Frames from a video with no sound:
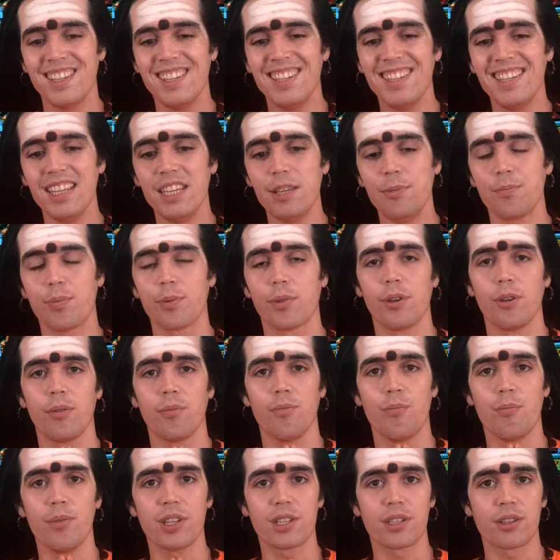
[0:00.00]
deep
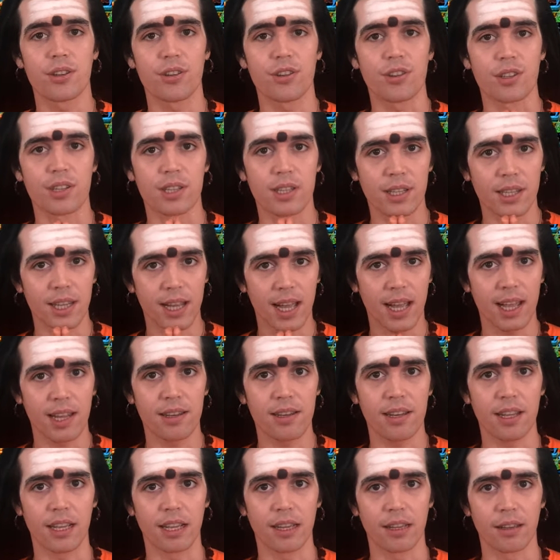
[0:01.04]

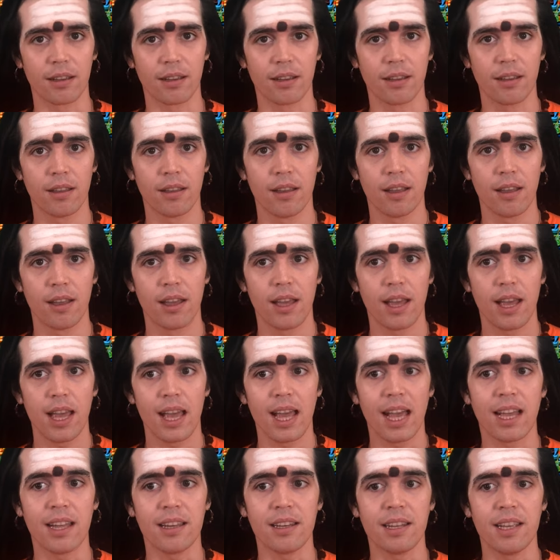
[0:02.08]
misunderstanding,
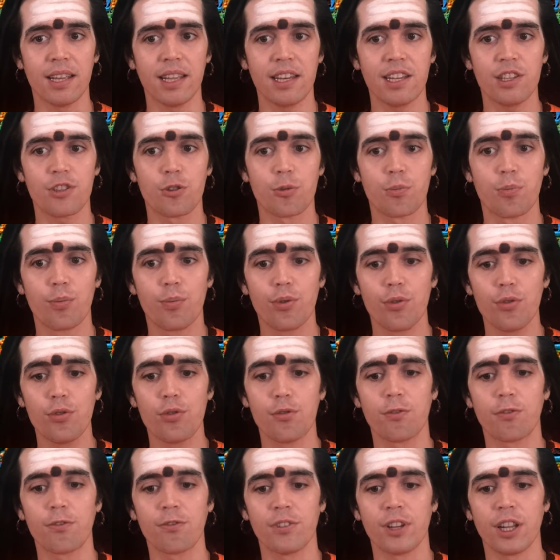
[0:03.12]
and it is a
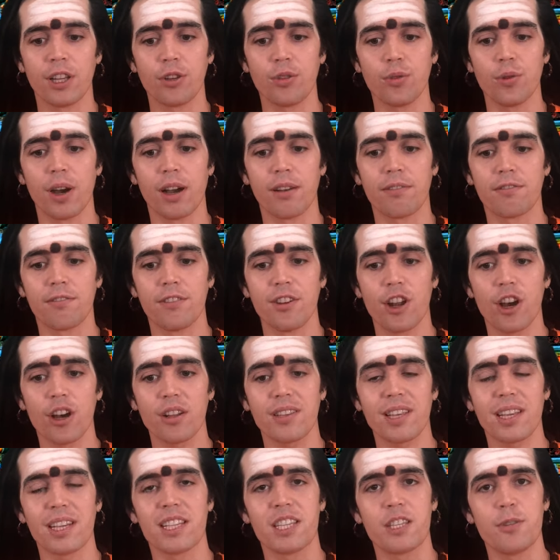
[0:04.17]
proof that you have
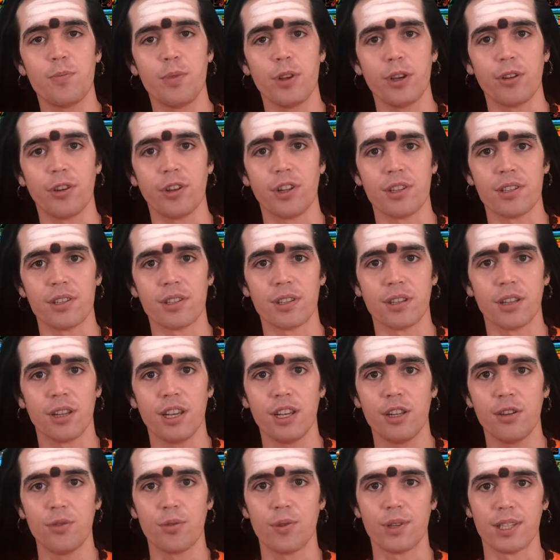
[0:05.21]
not experienced
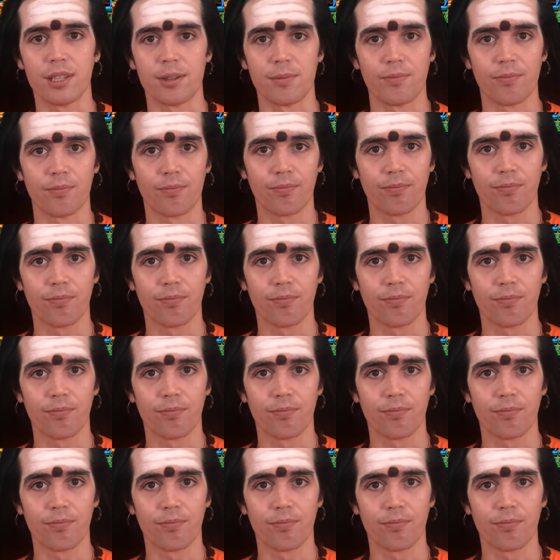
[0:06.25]
Hinduism.